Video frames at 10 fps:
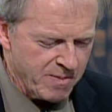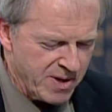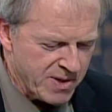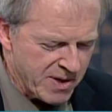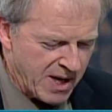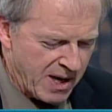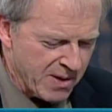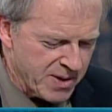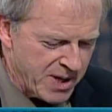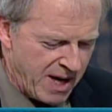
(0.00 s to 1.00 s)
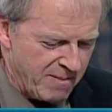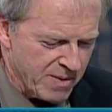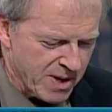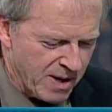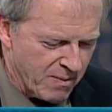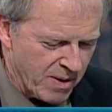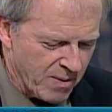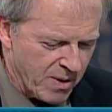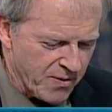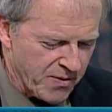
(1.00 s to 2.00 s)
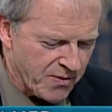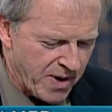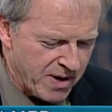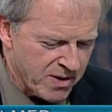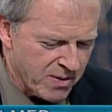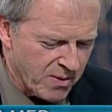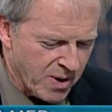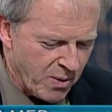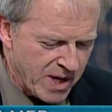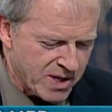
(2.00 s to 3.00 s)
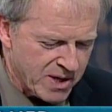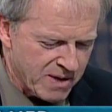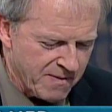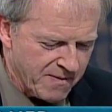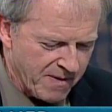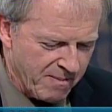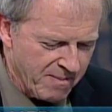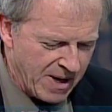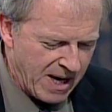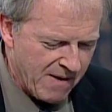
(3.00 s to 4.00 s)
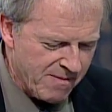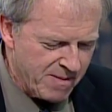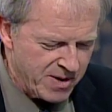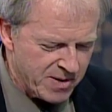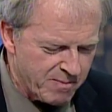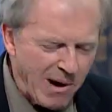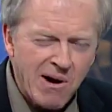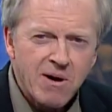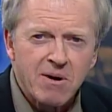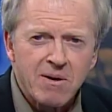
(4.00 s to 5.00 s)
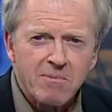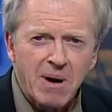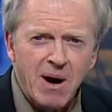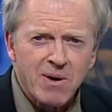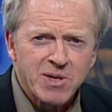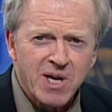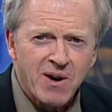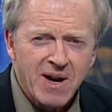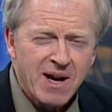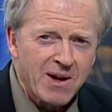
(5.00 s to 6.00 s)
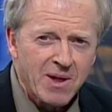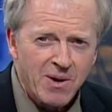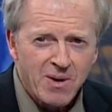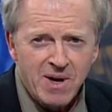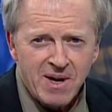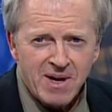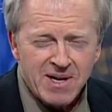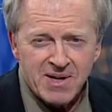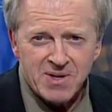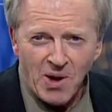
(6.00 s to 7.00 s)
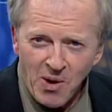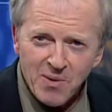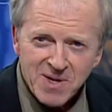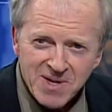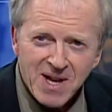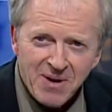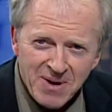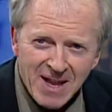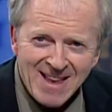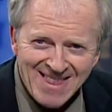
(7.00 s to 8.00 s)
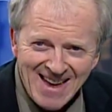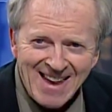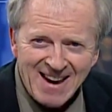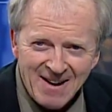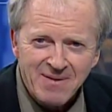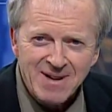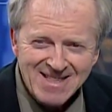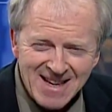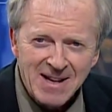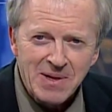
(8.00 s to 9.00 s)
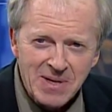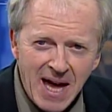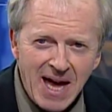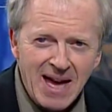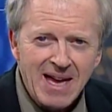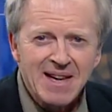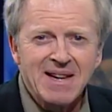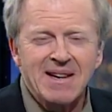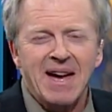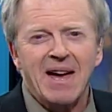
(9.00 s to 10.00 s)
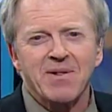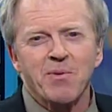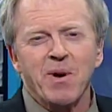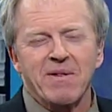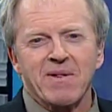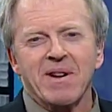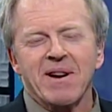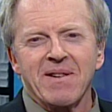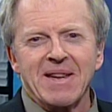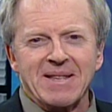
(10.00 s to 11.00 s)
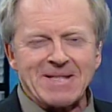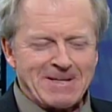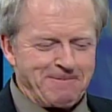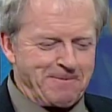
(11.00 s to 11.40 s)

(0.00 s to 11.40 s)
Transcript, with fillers: Minister Carole James, and we will go straight to a question from the government's partner in power sharing, although he doesn't always sound like that every single day. Andrew Weaver, here he is.